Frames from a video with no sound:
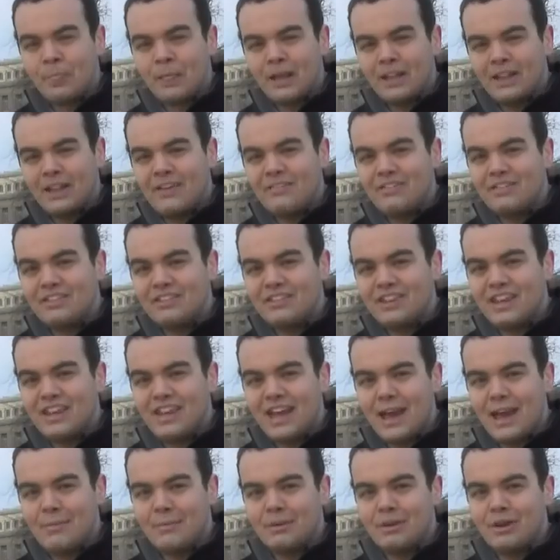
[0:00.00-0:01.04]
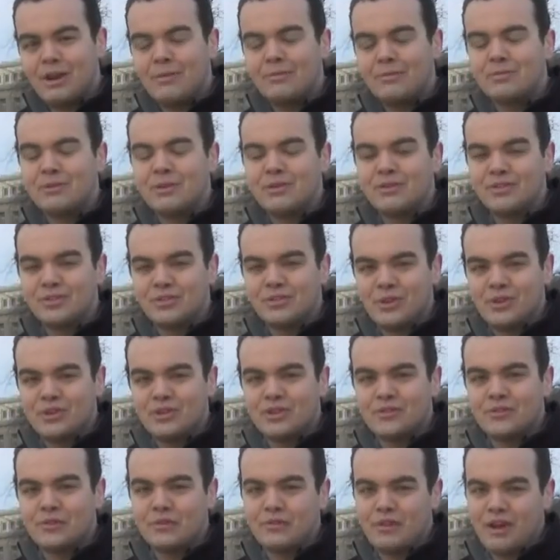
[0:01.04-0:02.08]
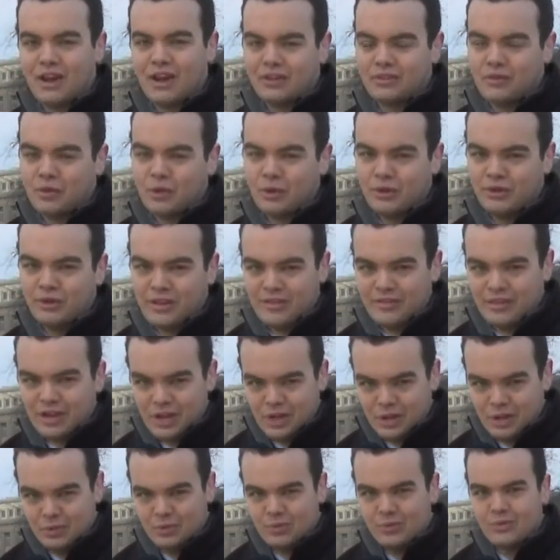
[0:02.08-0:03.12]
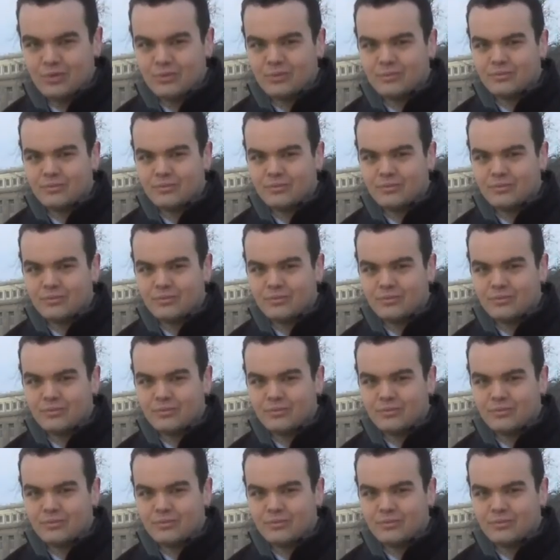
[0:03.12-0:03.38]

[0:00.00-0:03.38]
Live at the state capitol, I'm Spencer Soitcher for Fox 47 News.